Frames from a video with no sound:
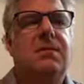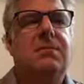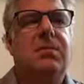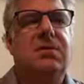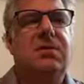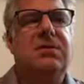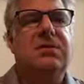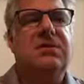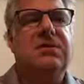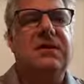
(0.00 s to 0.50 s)

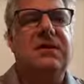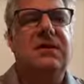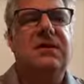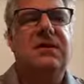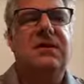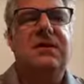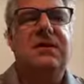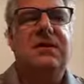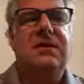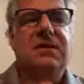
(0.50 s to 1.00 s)
person
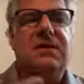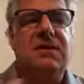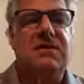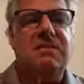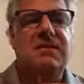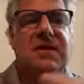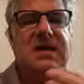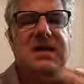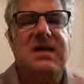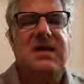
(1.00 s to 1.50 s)
to
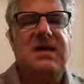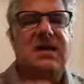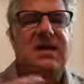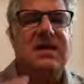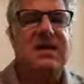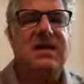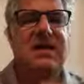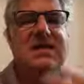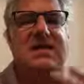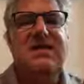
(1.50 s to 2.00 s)
be
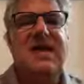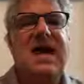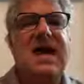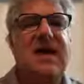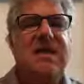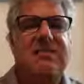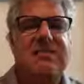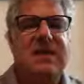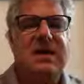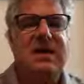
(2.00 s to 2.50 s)

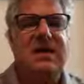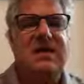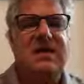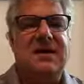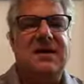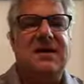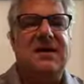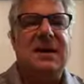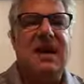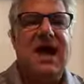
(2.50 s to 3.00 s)
adapting.
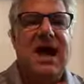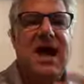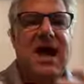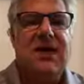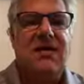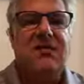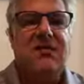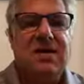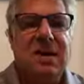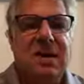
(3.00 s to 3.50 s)

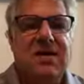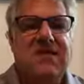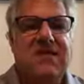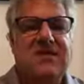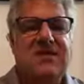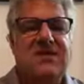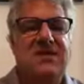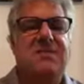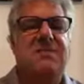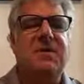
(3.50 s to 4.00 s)
How tough
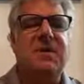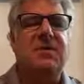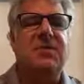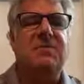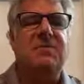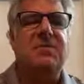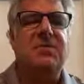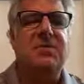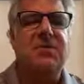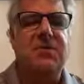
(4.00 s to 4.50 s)
has it been
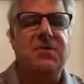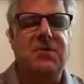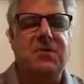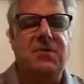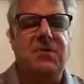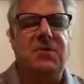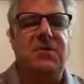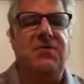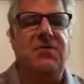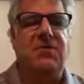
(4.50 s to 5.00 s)
for
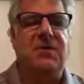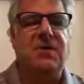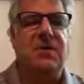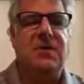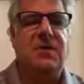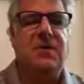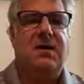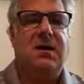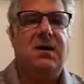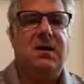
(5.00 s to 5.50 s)
you
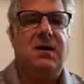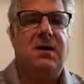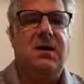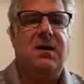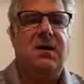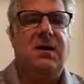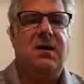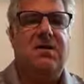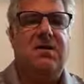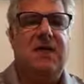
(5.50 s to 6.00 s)

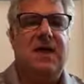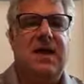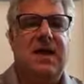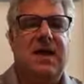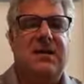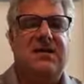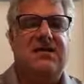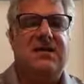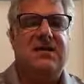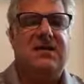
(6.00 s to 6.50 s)

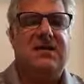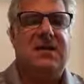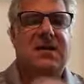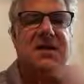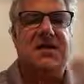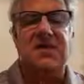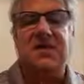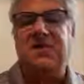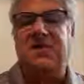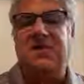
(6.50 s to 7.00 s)
as the
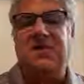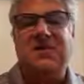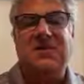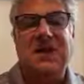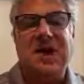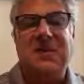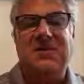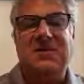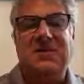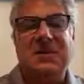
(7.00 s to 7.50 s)
leader of your
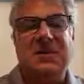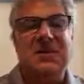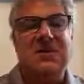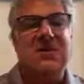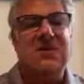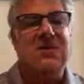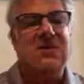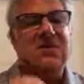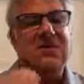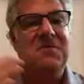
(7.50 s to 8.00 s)
family at
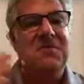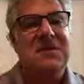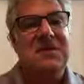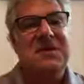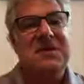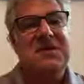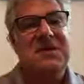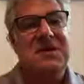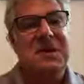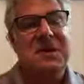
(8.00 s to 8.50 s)
home
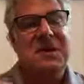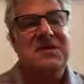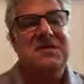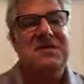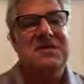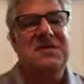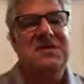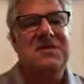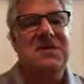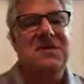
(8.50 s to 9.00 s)
and
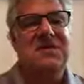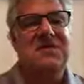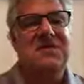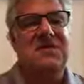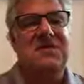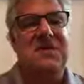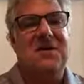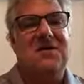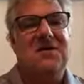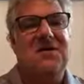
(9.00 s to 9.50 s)
the
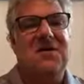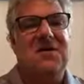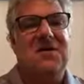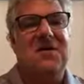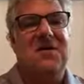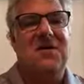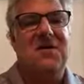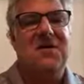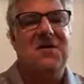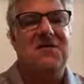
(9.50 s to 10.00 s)
leader of your
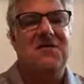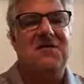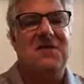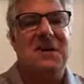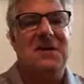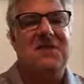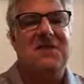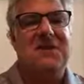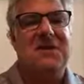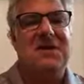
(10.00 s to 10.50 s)
Kargo
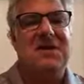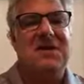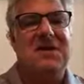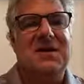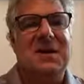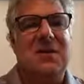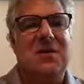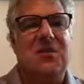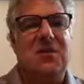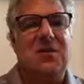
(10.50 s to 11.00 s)
family
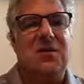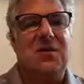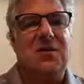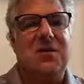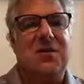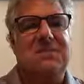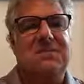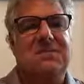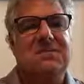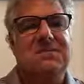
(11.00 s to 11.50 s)
at work?